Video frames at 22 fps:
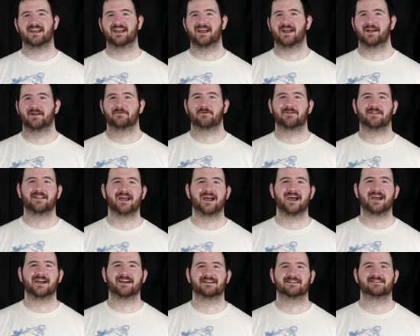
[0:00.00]
and
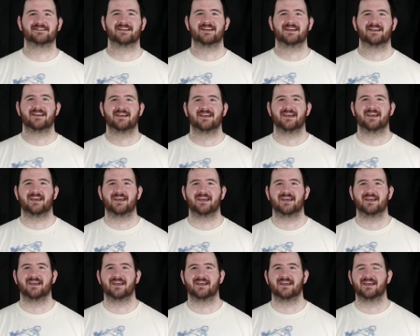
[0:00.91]
relax
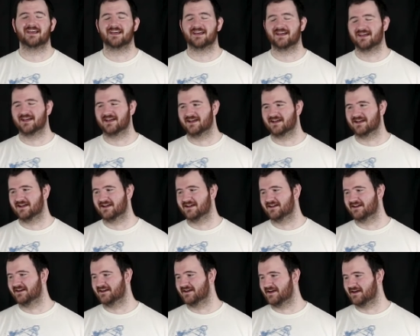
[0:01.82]

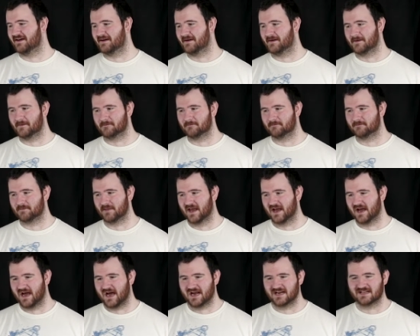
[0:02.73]
and um,
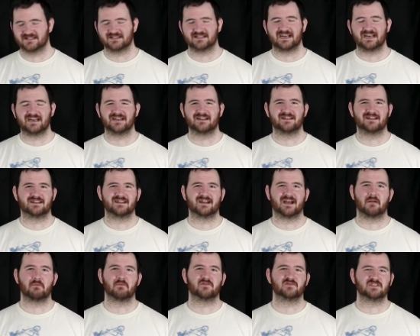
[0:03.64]
I just needed the
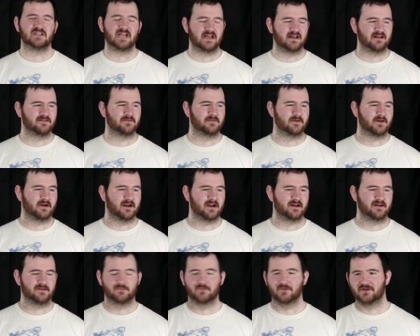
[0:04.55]
time of
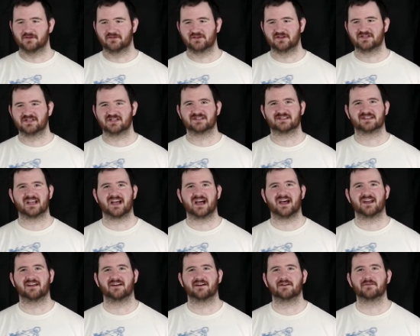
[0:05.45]
January to really just
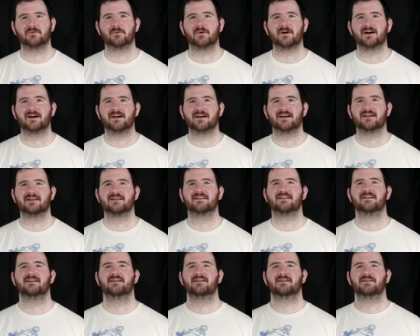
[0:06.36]
kind of
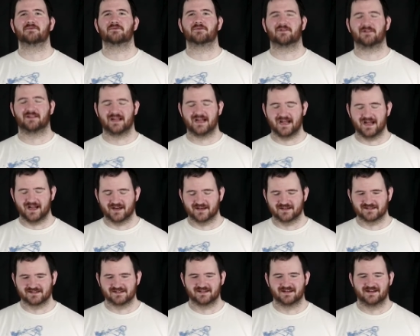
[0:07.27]
unwind,
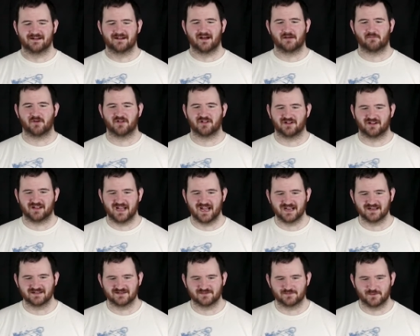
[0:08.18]
relax. I'm on the
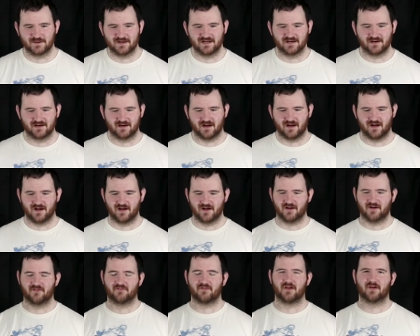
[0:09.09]
last week
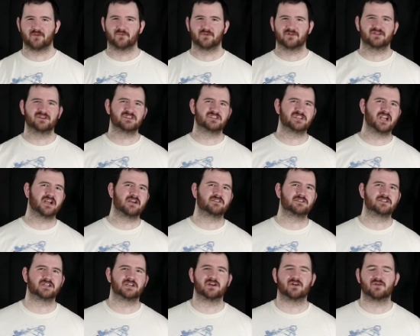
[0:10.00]
of a really
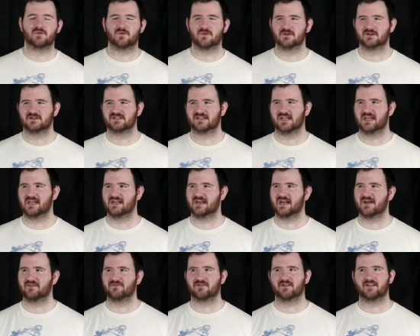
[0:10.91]
challenging course,
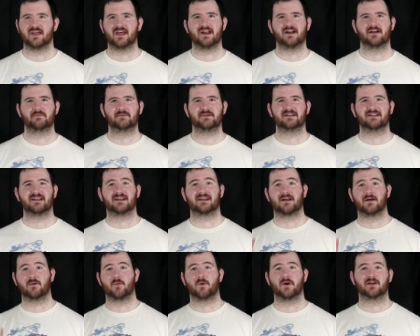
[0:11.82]
and after that I'll be
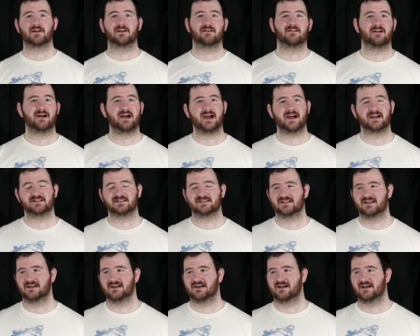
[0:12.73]
taking one
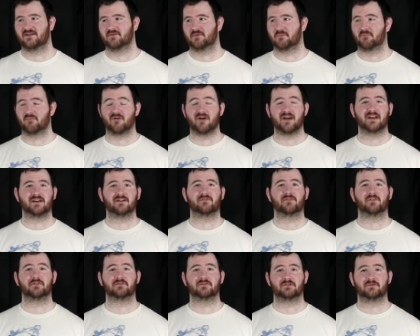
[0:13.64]
class, and I'll have a break
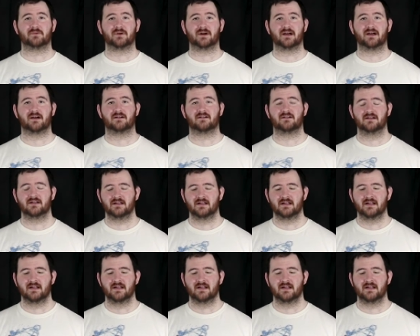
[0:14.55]
for a little while.